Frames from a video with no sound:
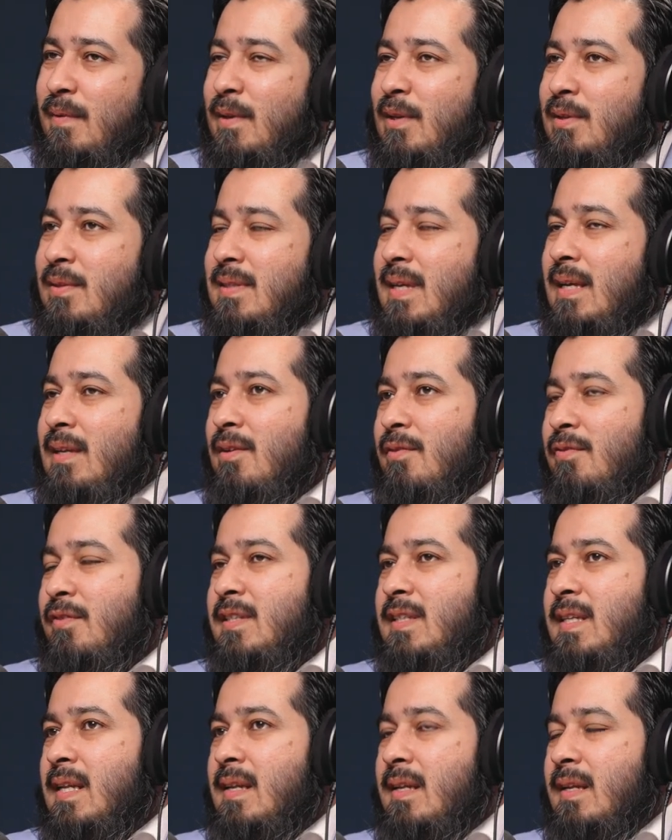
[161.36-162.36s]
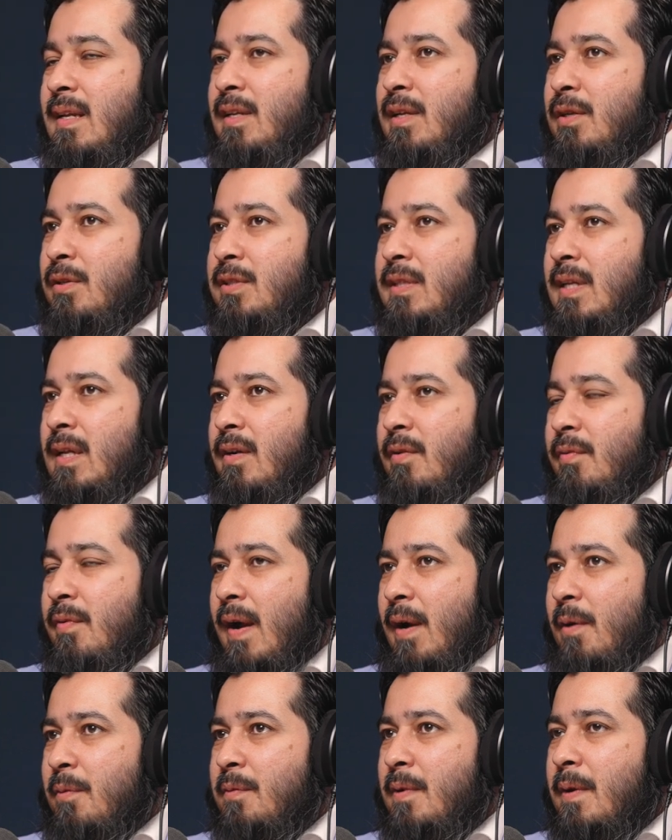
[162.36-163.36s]
You say you're still
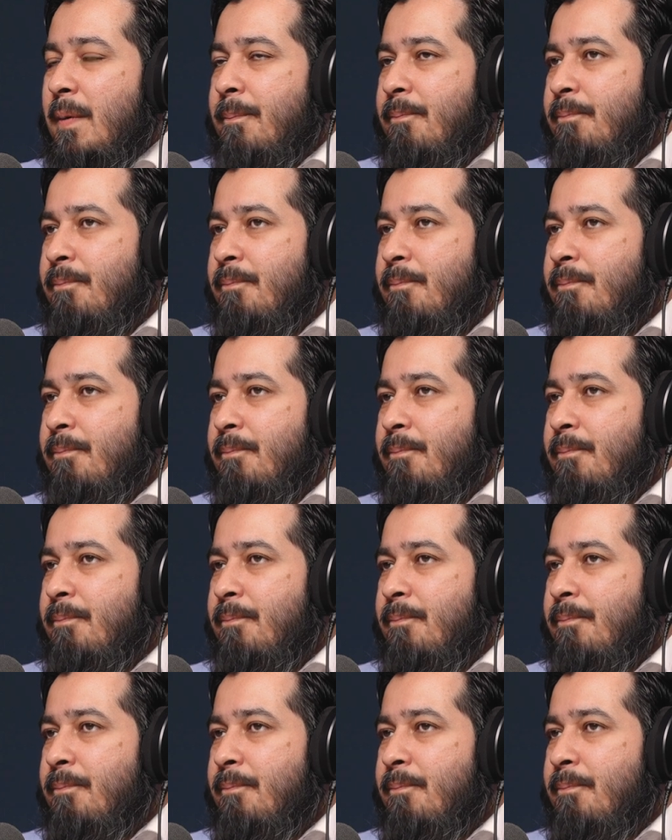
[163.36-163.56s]
around.